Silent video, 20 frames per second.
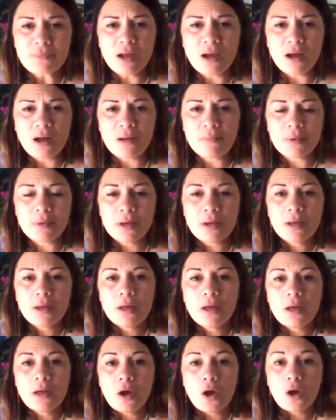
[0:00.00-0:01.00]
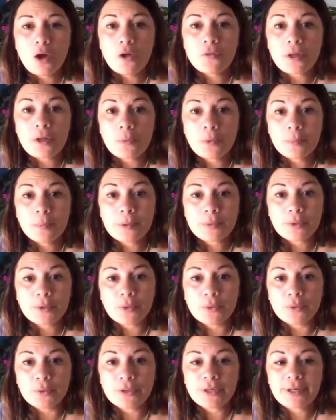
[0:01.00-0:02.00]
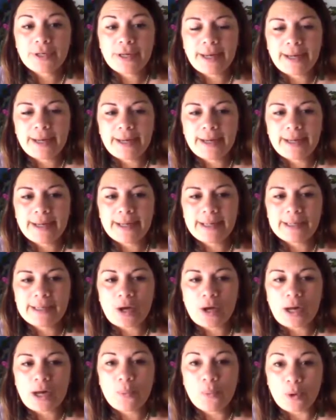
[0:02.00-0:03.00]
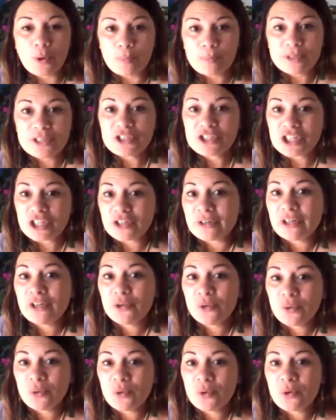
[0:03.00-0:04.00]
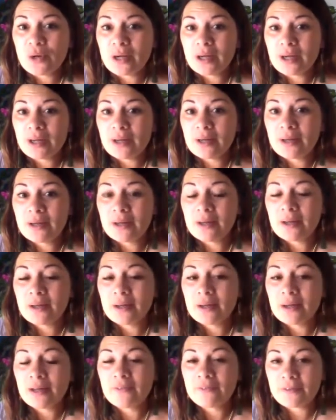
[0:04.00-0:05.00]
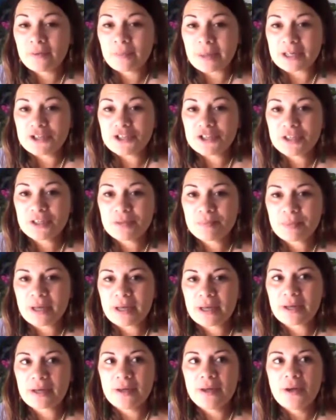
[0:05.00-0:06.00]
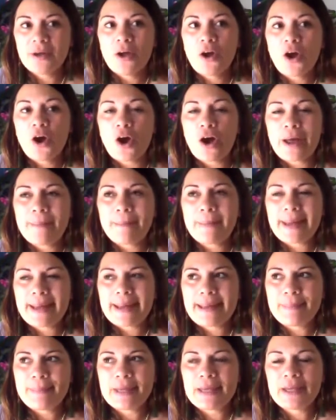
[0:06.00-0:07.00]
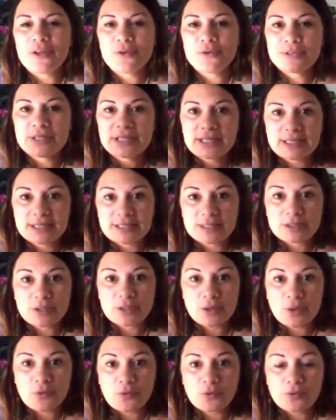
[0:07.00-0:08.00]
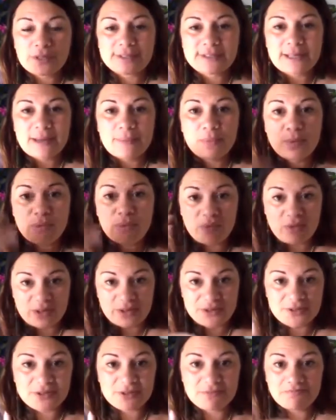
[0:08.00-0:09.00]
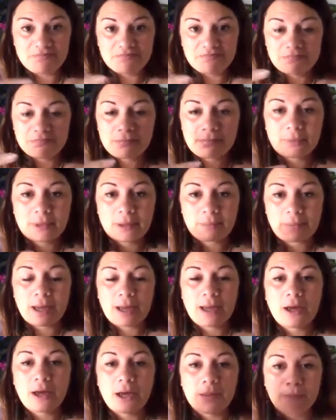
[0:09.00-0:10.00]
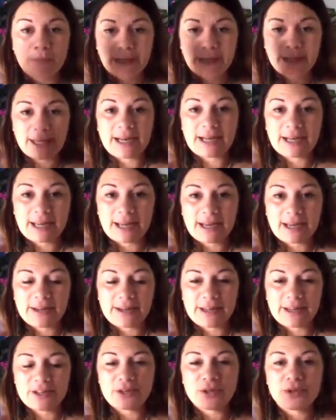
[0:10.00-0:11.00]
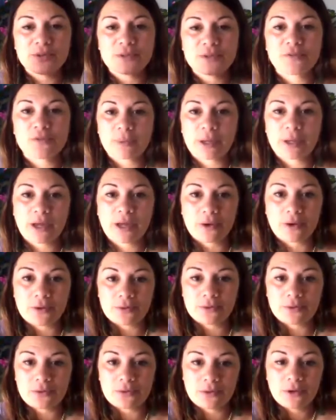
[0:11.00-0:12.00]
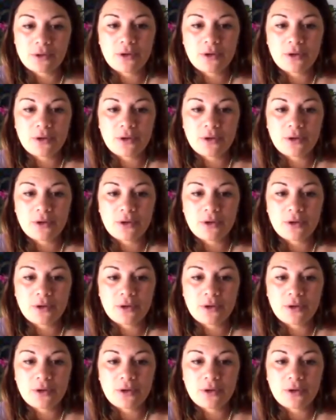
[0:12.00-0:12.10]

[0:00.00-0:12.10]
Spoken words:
time. They will be recorded, and I won't be sharing your information, but I may be using it. So, for example, this part I might cut out and use for my own